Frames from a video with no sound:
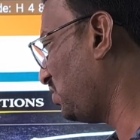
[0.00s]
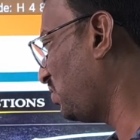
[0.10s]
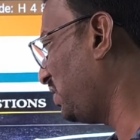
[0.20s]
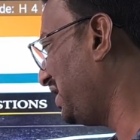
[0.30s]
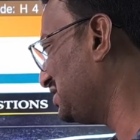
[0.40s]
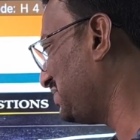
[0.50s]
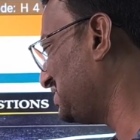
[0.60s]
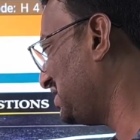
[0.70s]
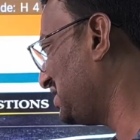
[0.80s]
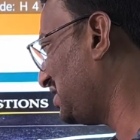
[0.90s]
No, it is
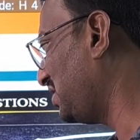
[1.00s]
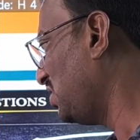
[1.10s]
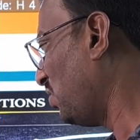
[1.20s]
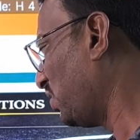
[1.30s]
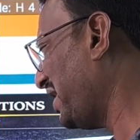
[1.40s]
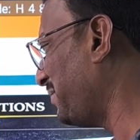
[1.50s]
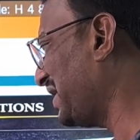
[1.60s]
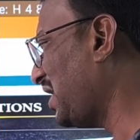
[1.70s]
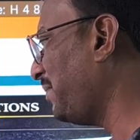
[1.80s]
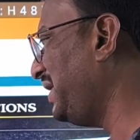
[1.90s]
measured in, okay,
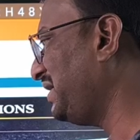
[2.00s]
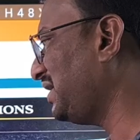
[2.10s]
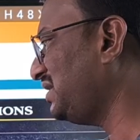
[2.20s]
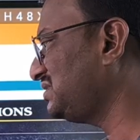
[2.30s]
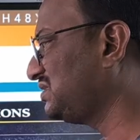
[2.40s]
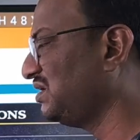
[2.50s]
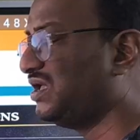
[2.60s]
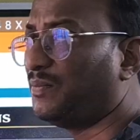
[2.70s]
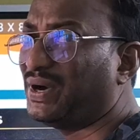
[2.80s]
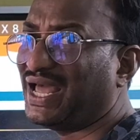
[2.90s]
megameters,
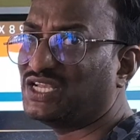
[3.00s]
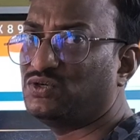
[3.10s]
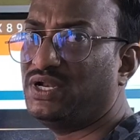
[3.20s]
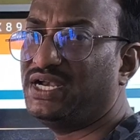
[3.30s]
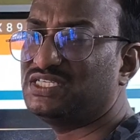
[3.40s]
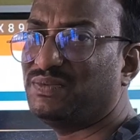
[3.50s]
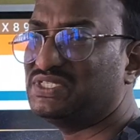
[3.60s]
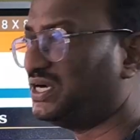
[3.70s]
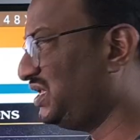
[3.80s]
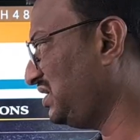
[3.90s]
but actually it is
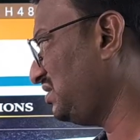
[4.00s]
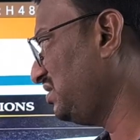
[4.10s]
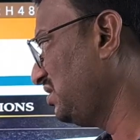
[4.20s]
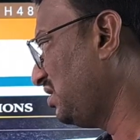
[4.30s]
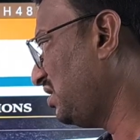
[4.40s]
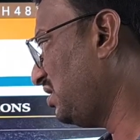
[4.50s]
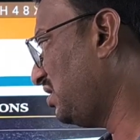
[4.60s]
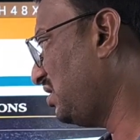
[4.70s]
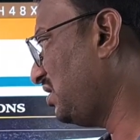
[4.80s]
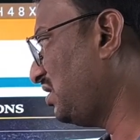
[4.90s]
measured in
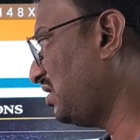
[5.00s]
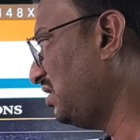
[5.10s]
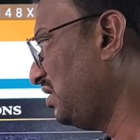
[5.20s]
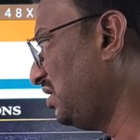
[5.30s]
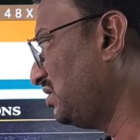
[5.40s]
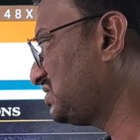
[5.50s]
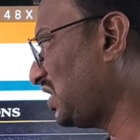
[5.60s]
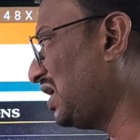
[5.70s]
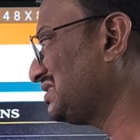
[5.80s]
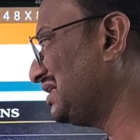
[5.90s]

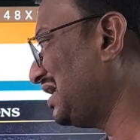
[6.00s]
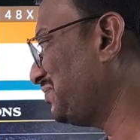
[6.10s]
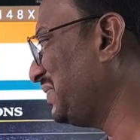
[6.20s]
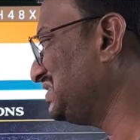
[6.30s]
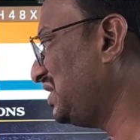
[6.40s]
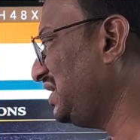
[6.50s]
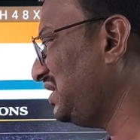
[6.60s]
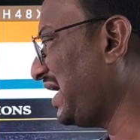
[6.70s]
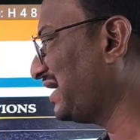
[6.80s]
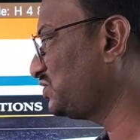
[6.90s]
stars and are measured
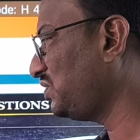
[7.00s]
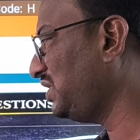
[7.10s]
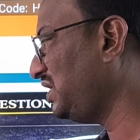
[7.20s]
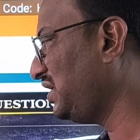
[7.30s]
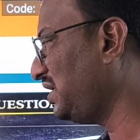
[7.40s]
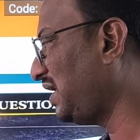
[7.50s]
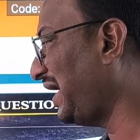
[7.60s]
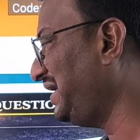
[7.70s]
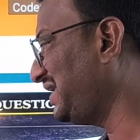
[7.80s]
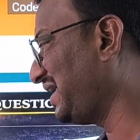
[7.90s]
in actually
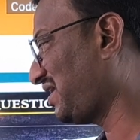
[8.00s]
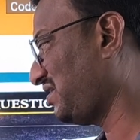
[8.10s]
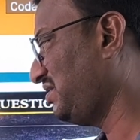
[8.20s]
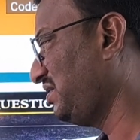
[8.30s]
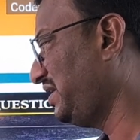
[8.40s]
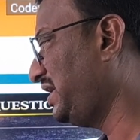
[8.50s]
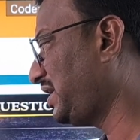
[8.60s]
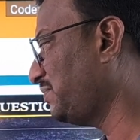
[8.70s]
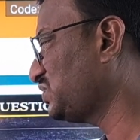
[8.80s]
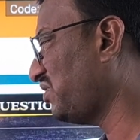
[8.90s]
light year,
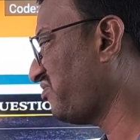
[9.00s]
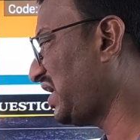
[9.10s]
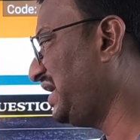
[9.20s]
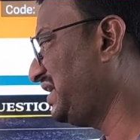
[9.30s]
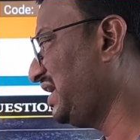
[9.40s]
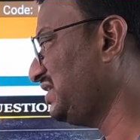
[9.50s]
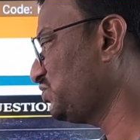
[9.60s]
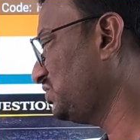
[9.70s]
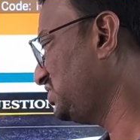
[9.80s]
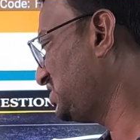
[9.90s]
in terms of light
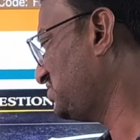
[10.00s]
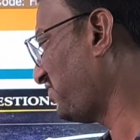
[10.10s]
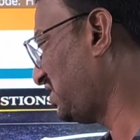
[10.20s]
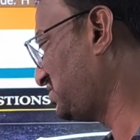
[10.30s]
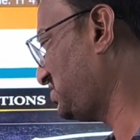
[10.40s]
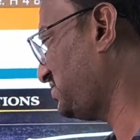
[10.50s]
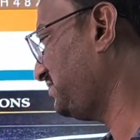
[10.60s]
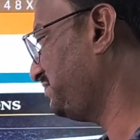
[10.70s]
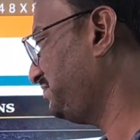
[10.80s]
year. So this is false.